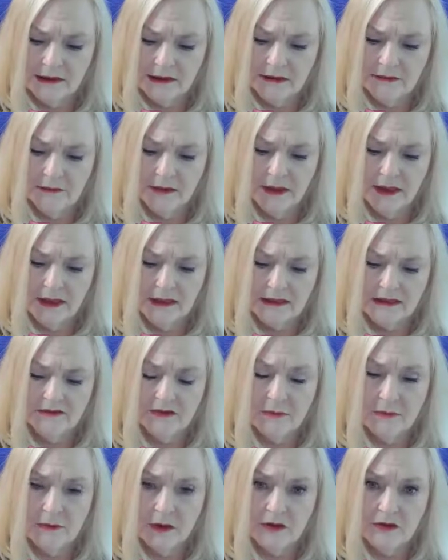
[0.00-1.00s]
Um, lots of
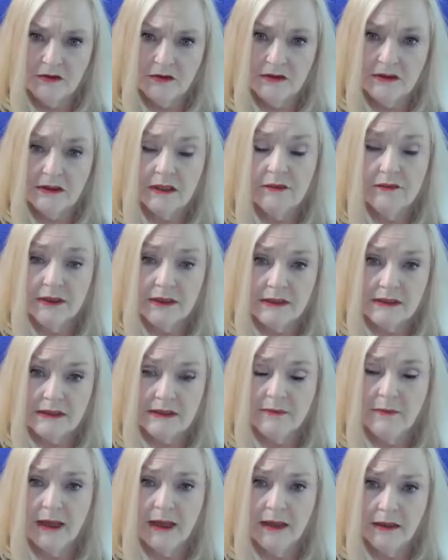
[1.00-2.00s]
emotional stuff, and
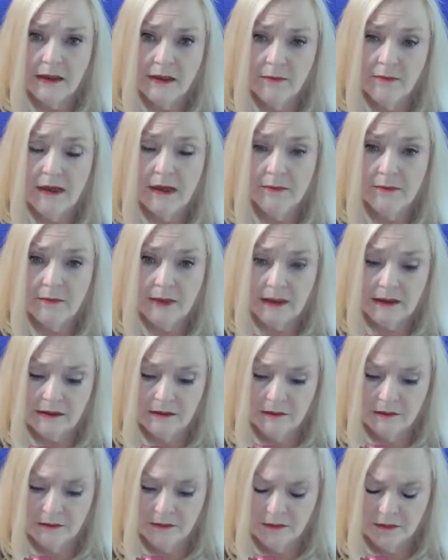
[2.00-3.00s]
it's about commitment.
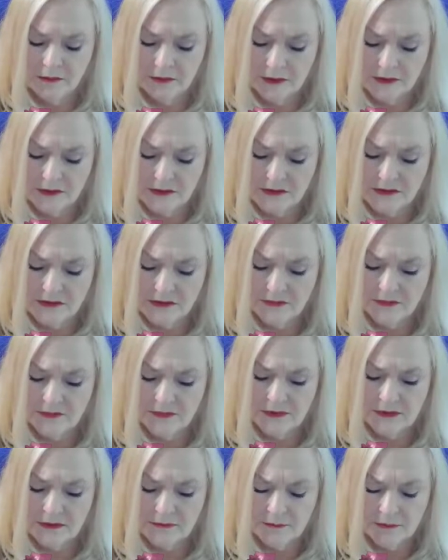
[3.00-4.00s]
So there's
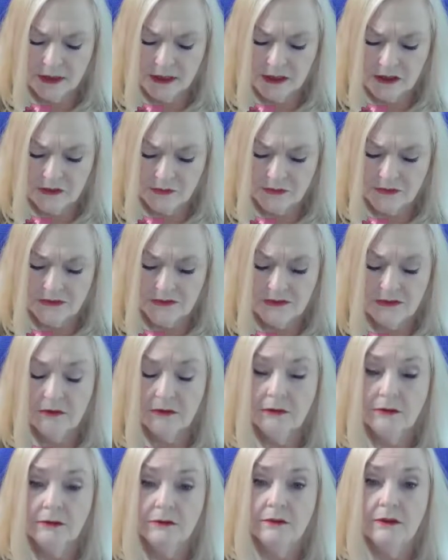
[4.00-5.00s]
different modules
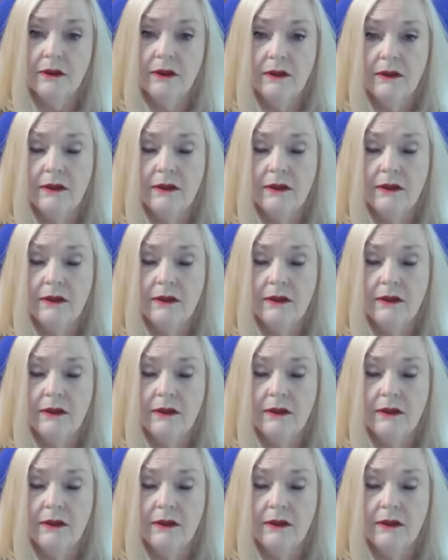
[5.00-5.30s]
to